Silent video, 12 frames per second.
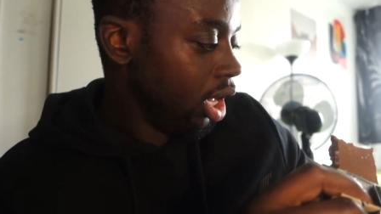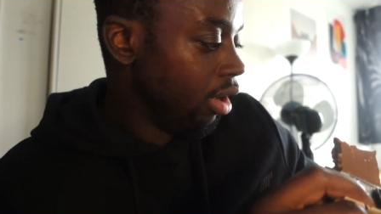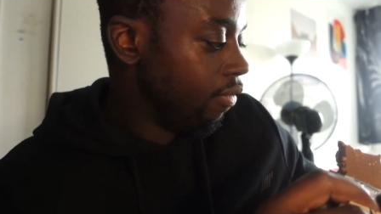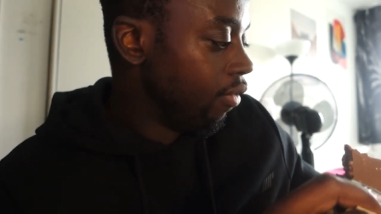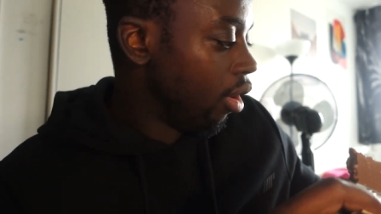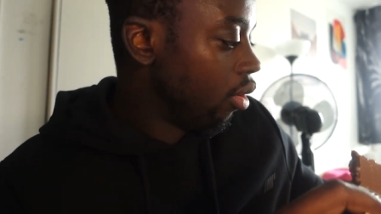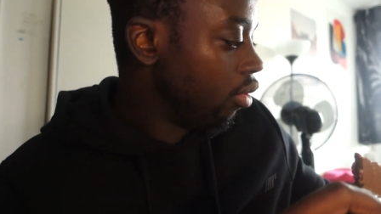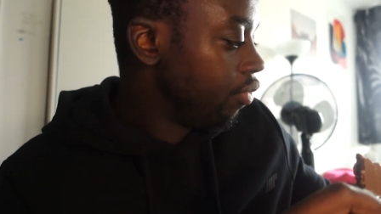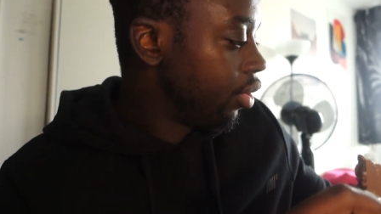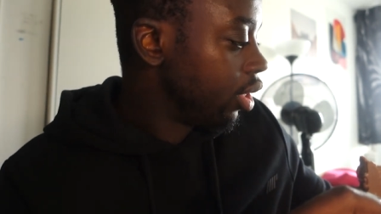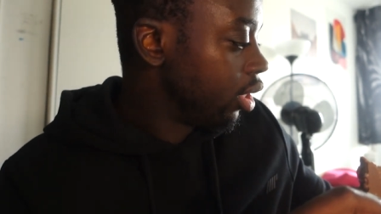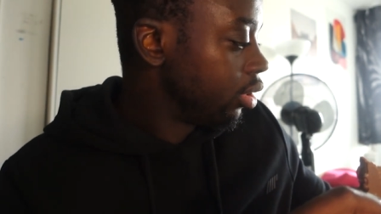
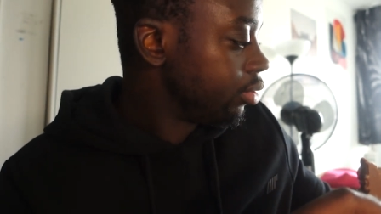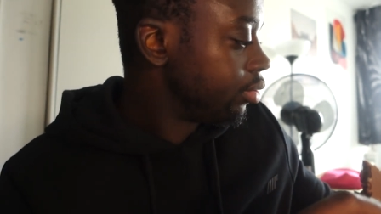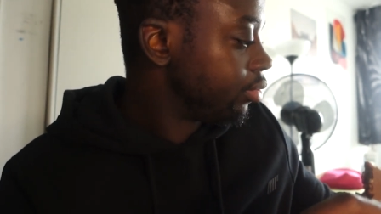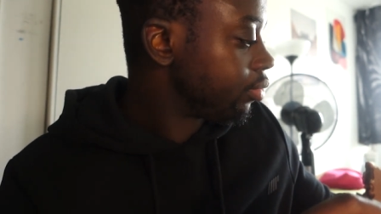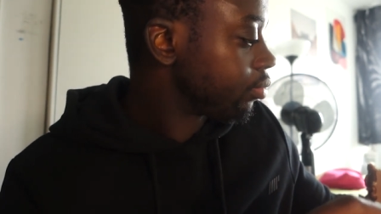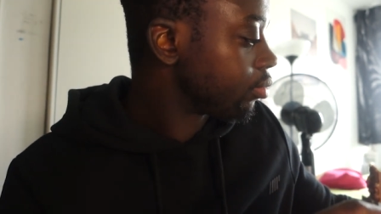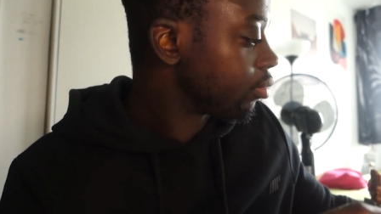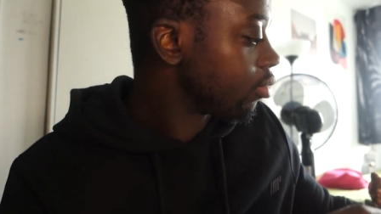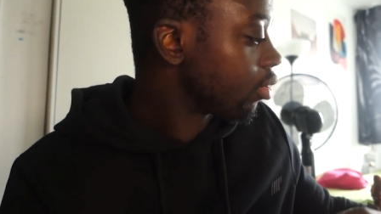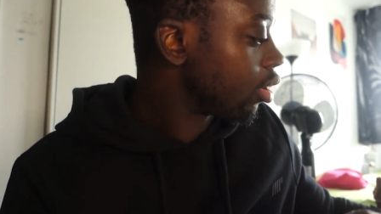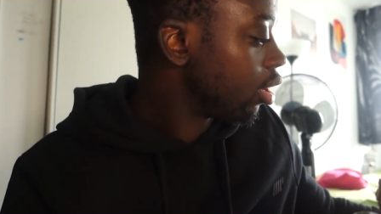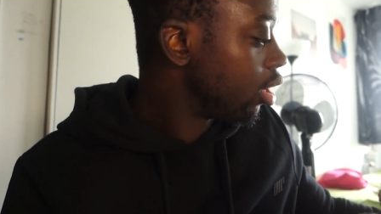evolve you know
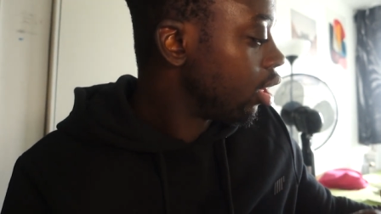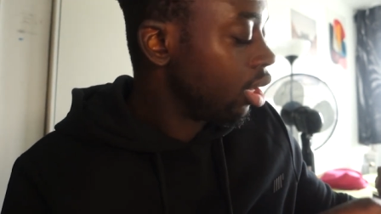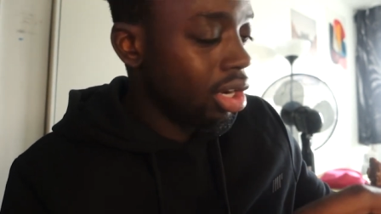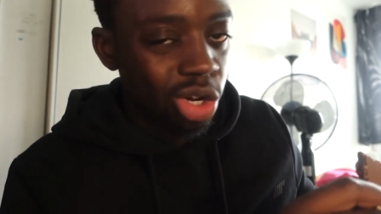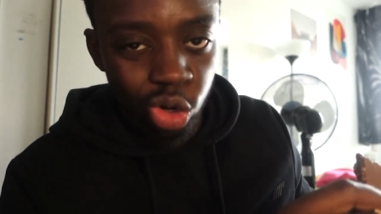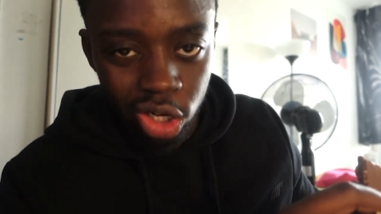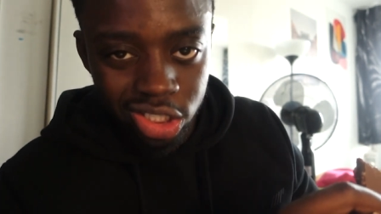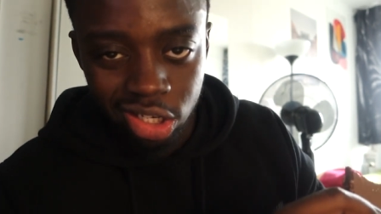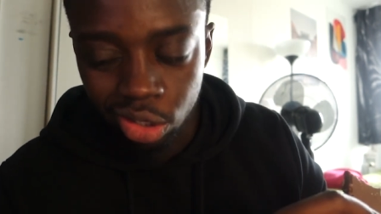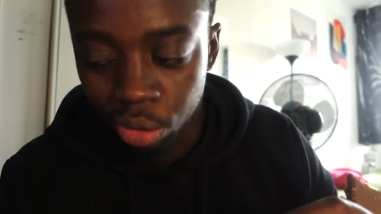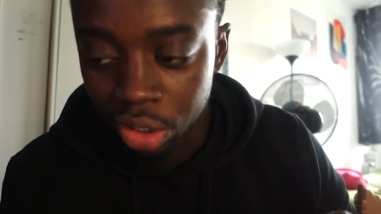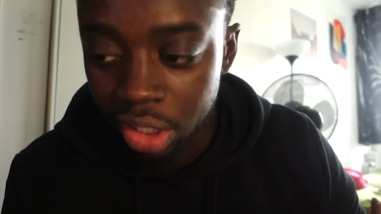knowledge
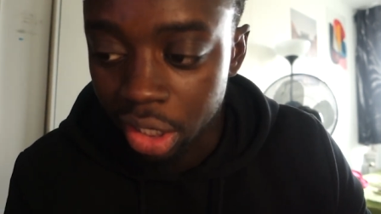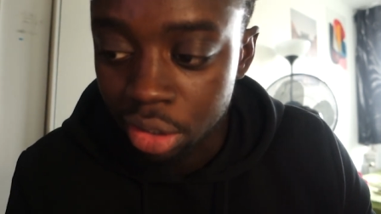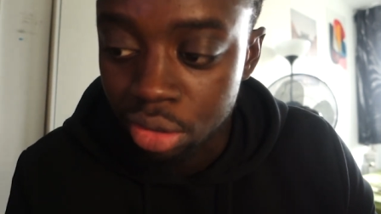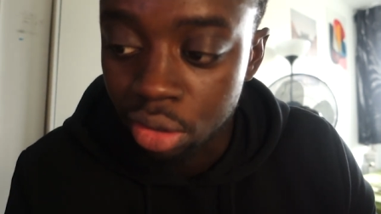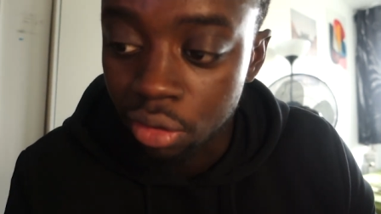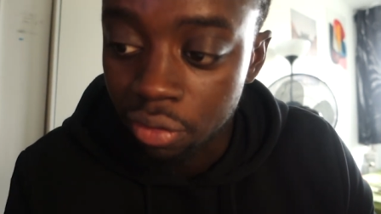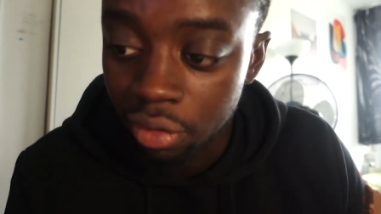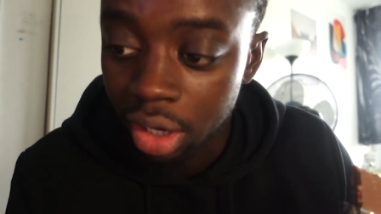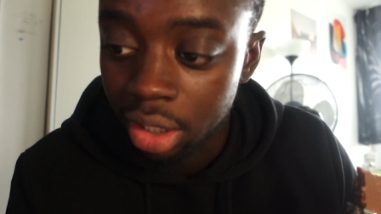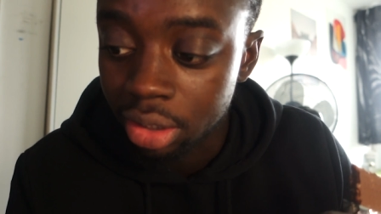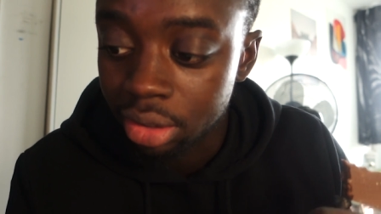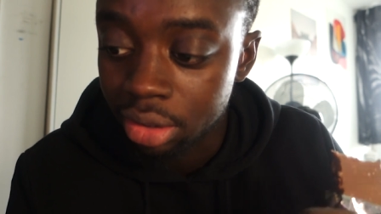can only take you so
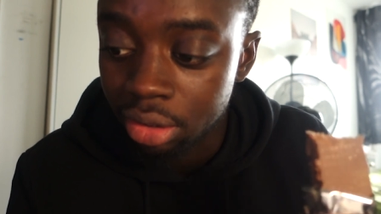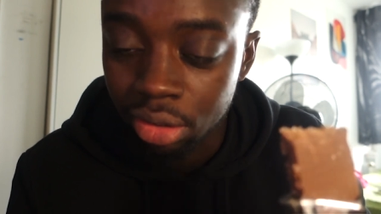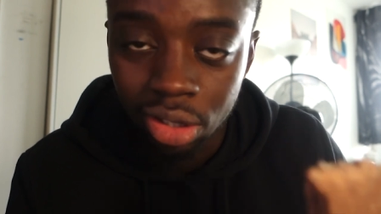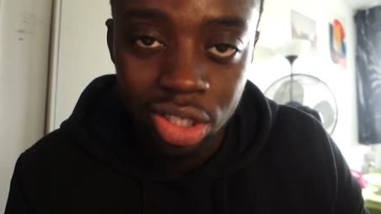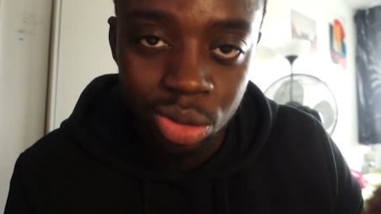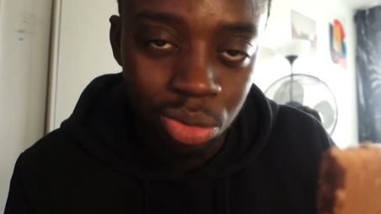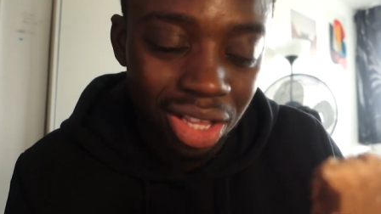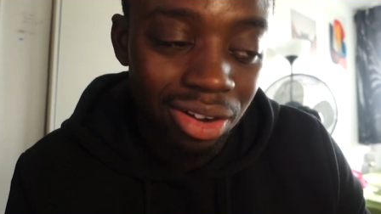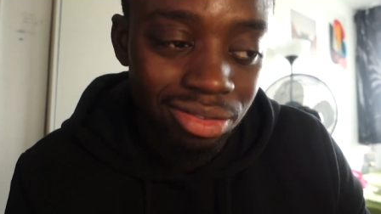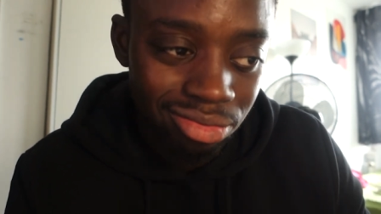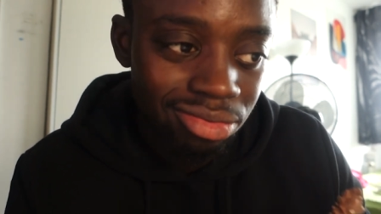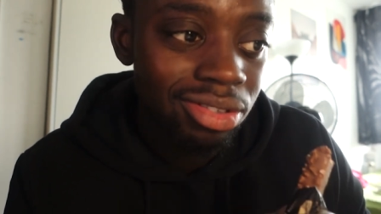far knowledge without